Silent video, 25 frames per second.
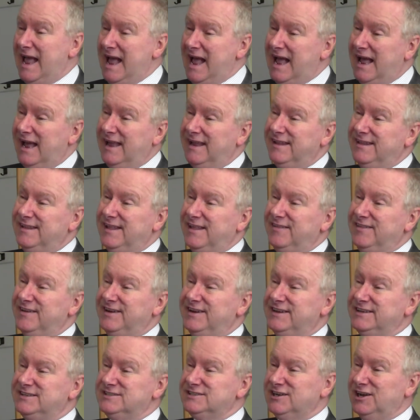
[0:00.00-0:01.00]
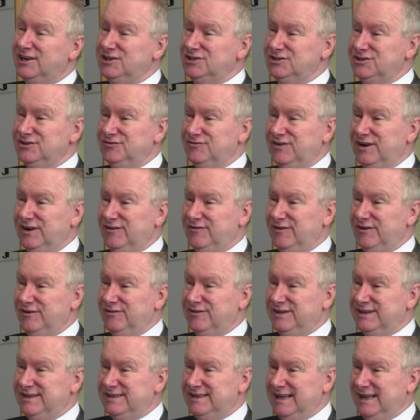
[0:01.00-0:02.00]
And the discussion right
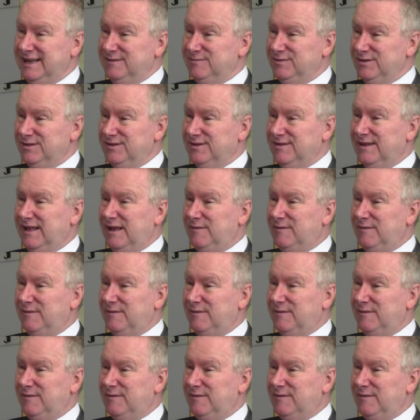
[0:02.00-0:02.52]
round the table